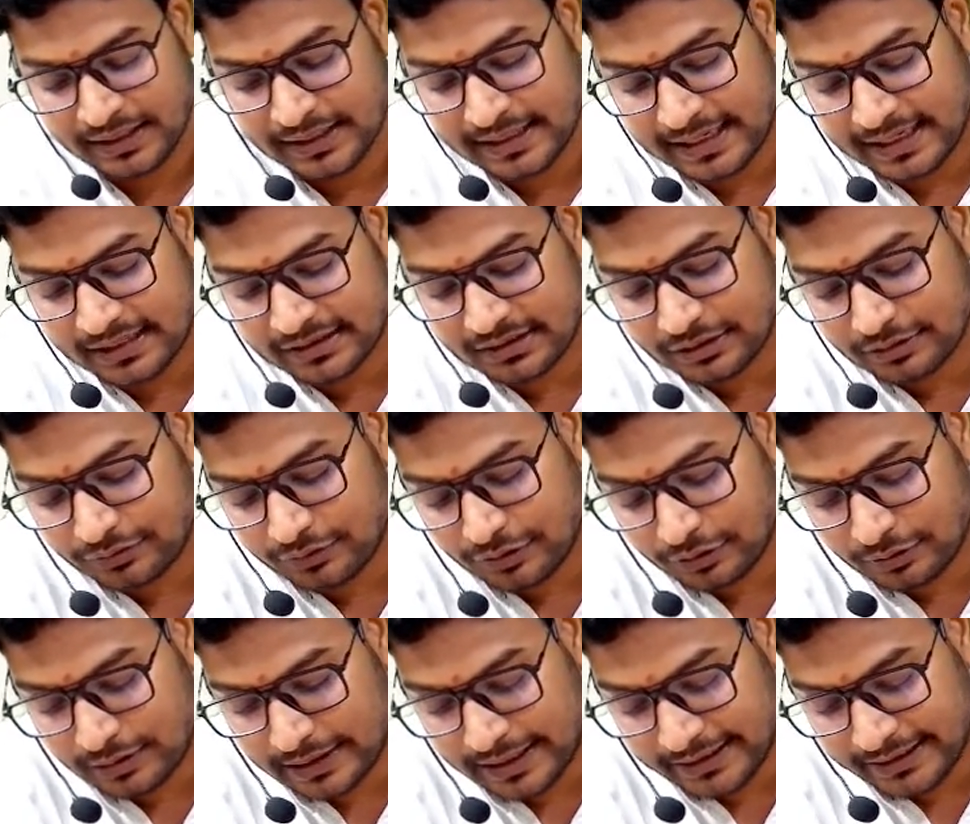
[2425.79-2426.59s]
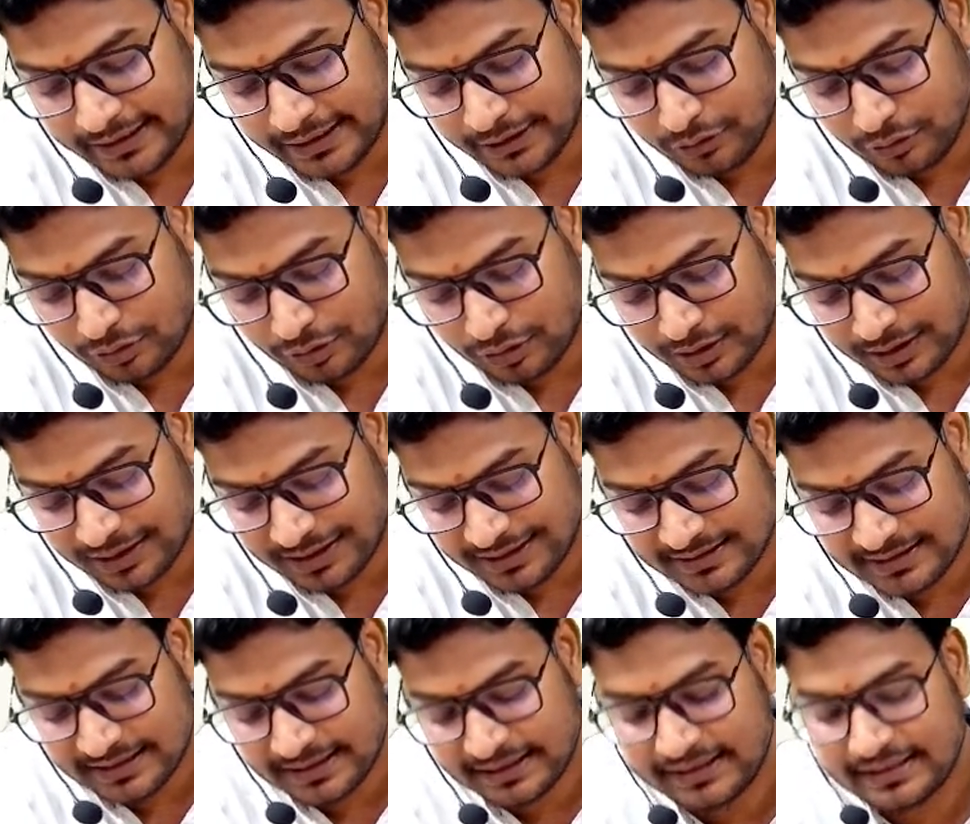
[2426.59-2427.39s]
As of now, I think you
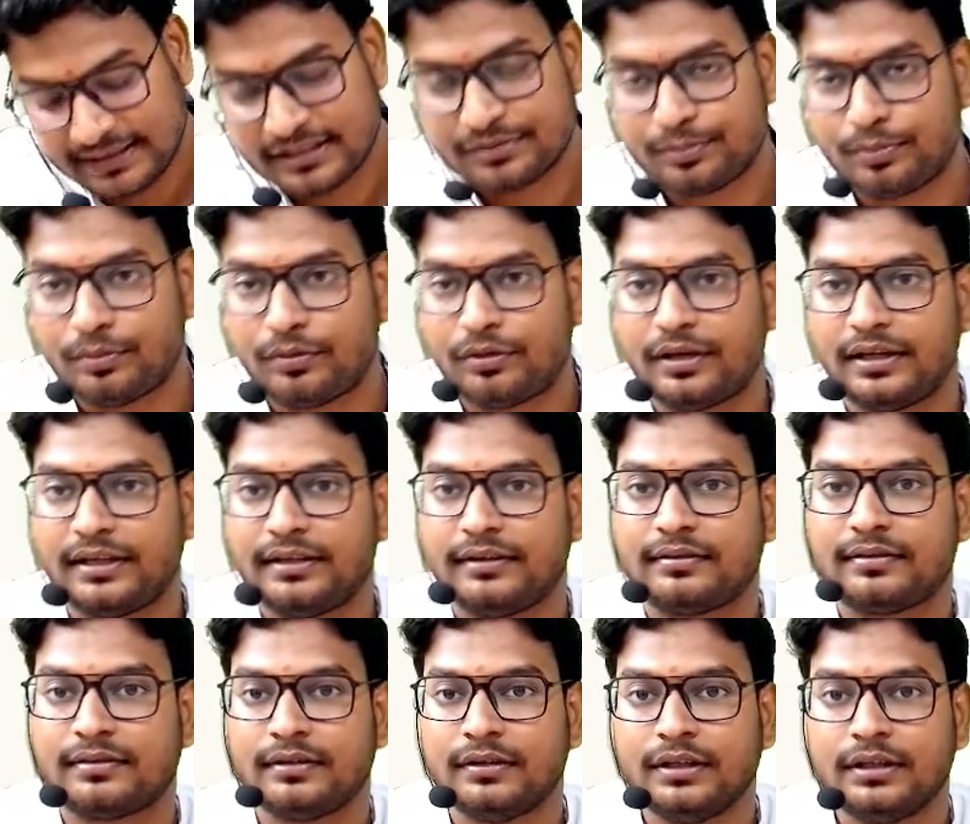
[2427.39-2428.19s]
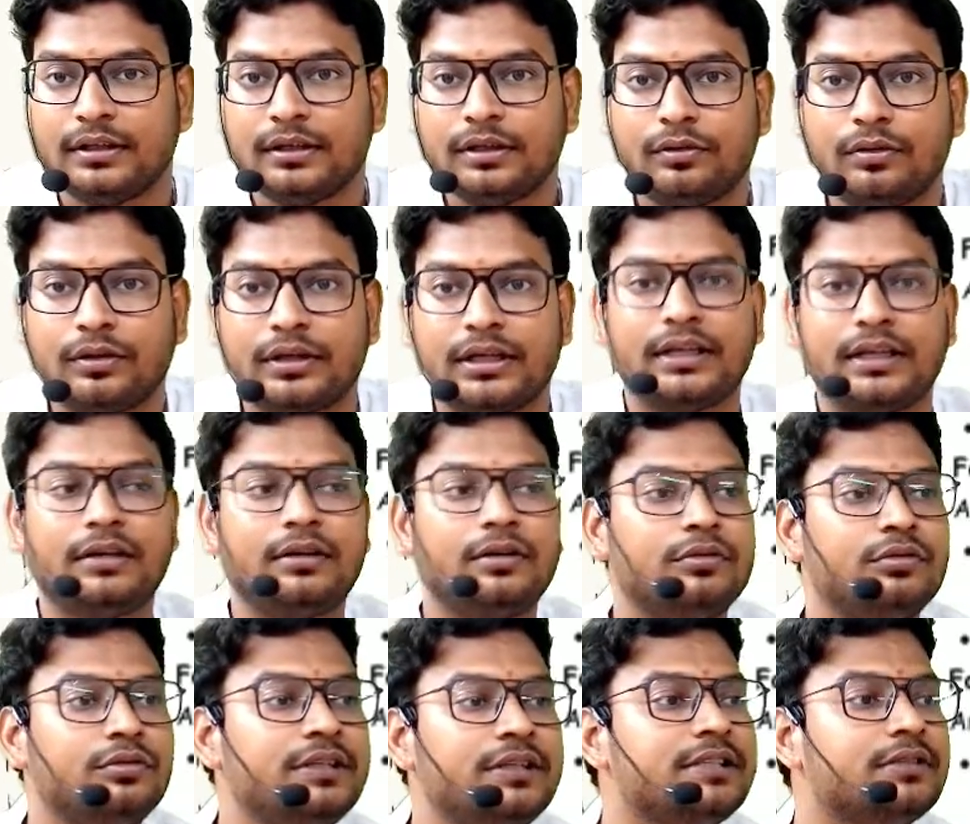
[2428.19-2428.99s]
understand these points. Okay,
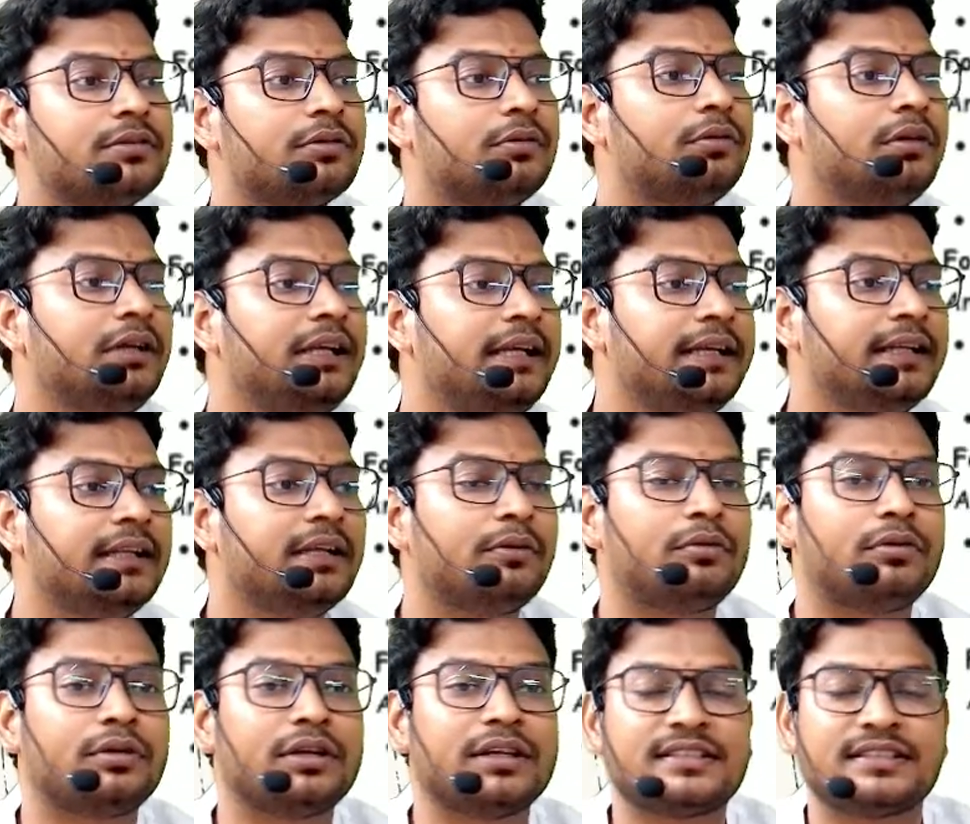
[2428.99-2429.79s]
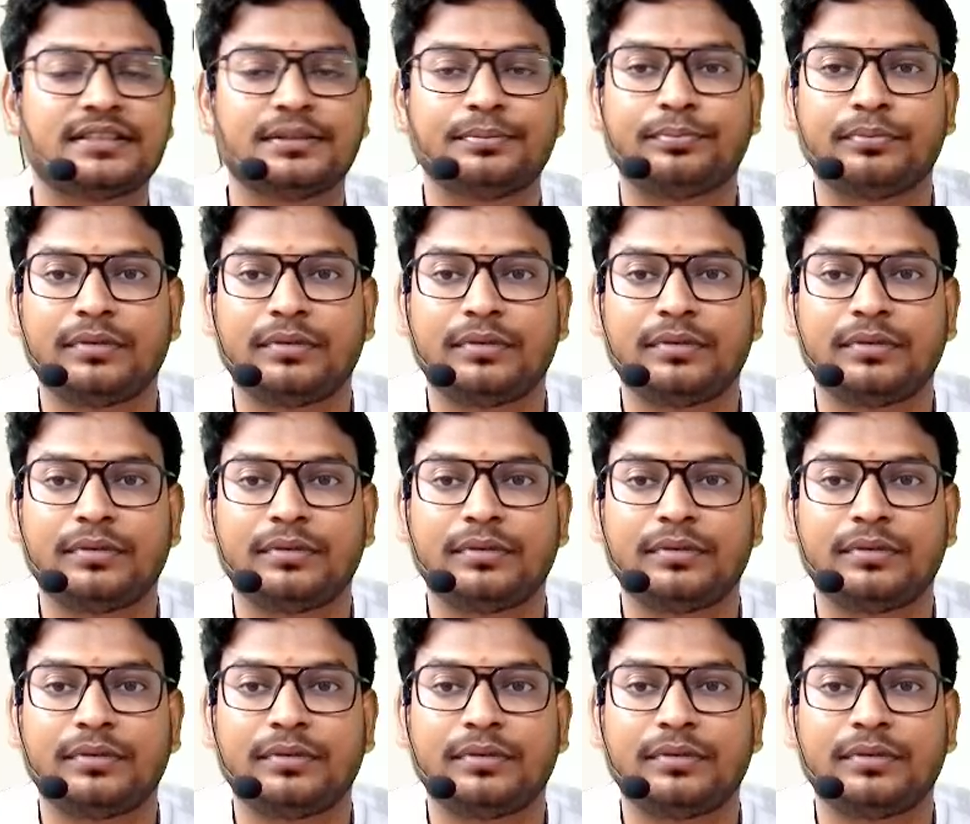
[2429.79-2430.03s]
who is holding the ownership?